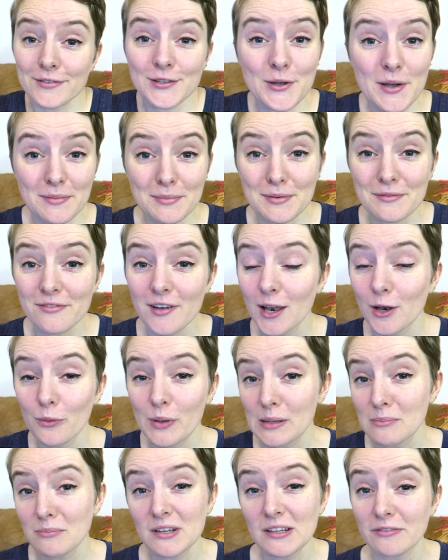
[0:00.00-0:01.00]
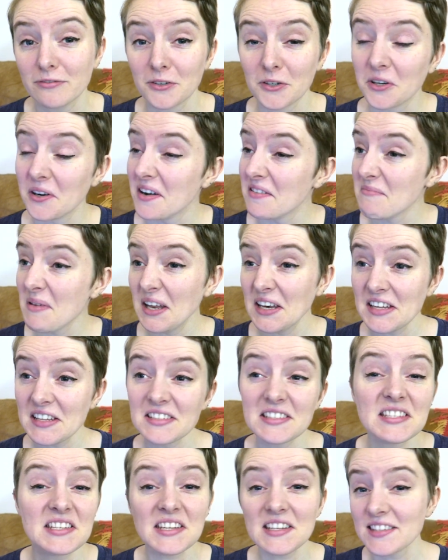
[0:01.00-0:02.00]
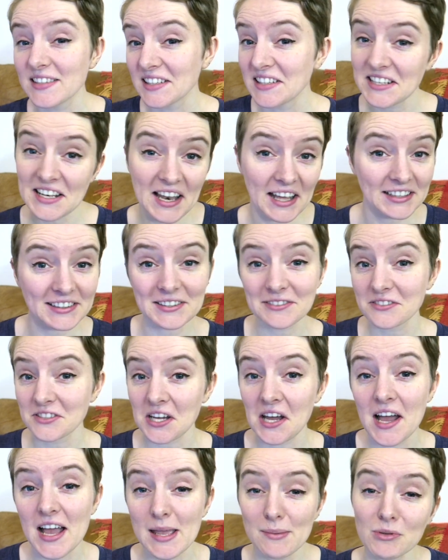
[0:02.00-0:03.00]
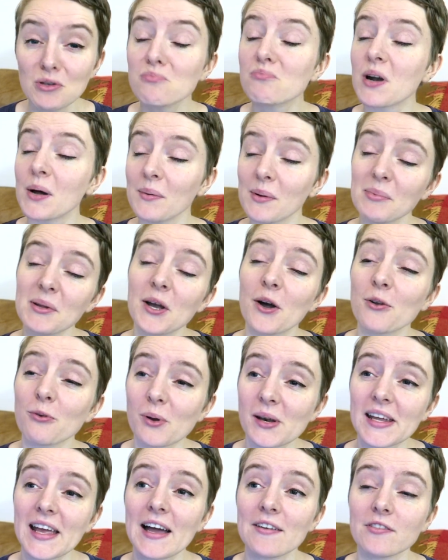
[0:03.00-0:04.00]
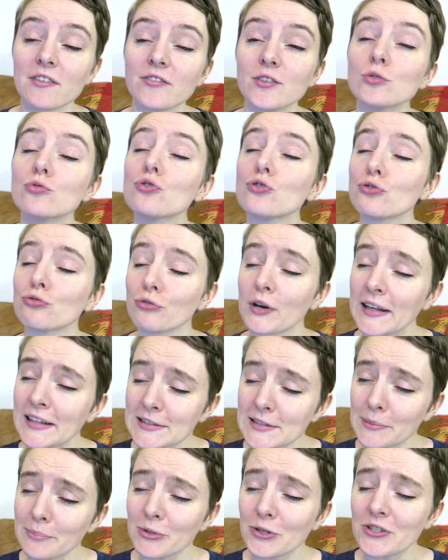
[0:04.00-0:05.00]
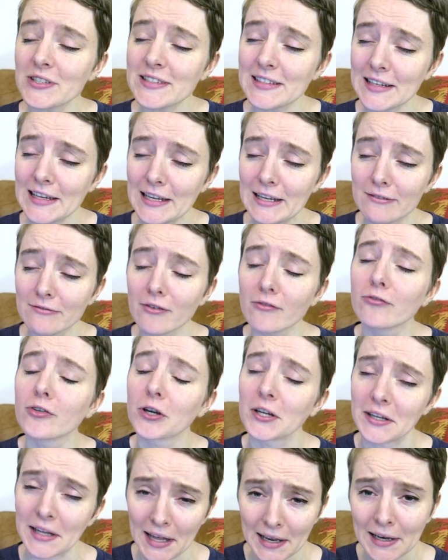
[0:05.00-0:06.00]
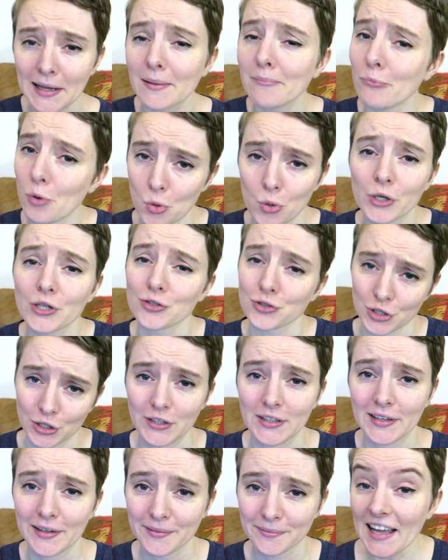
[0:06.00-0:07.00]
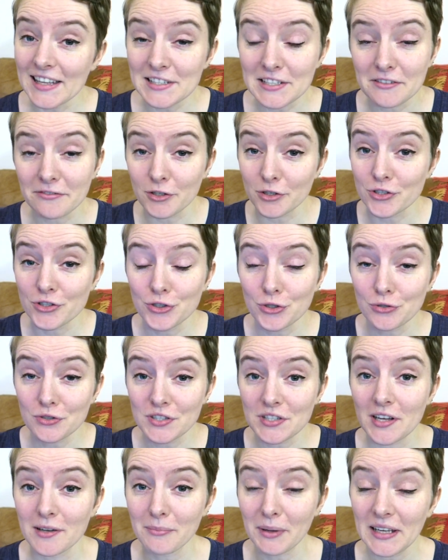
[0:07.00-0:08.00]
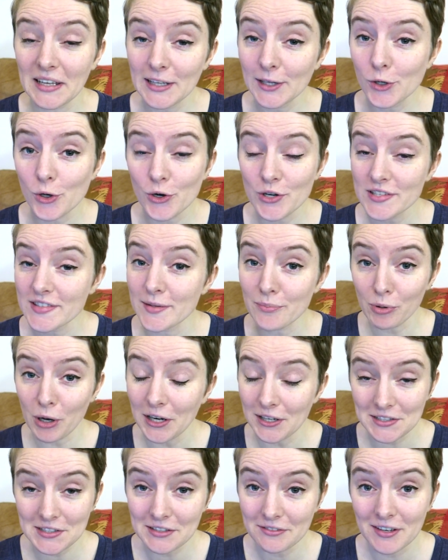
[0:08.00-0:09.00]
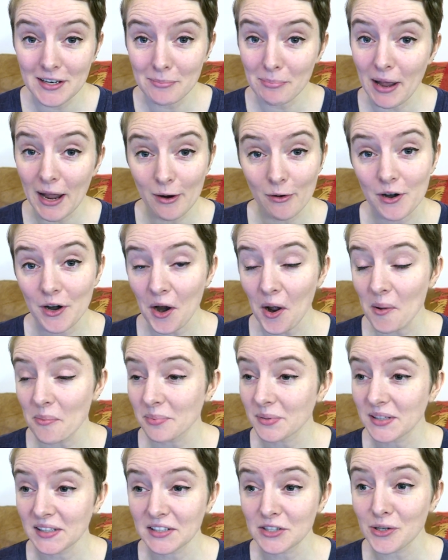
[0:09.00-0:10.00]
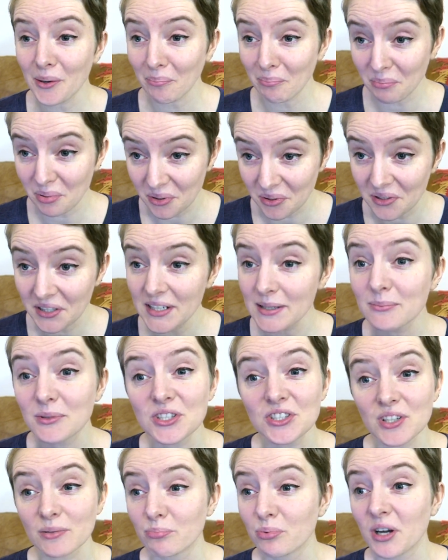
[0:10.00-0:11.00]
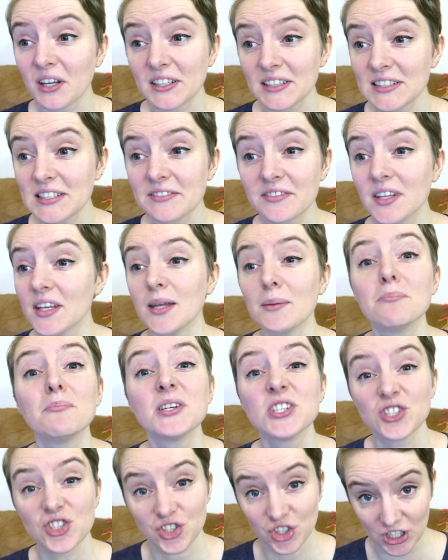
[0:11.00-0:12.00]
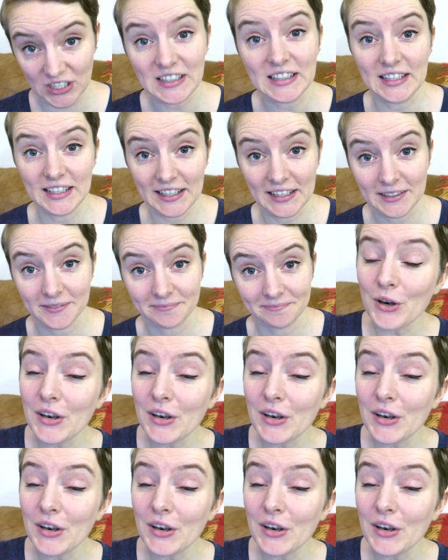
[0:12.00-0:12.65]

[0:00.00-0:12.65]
If you have been following me for any decent length of time, you probably already have a few tricks up your sleeve for getting more done. And if you're a student on my e-course, the Productivity Power Up, then you're pretty much a productivity machine.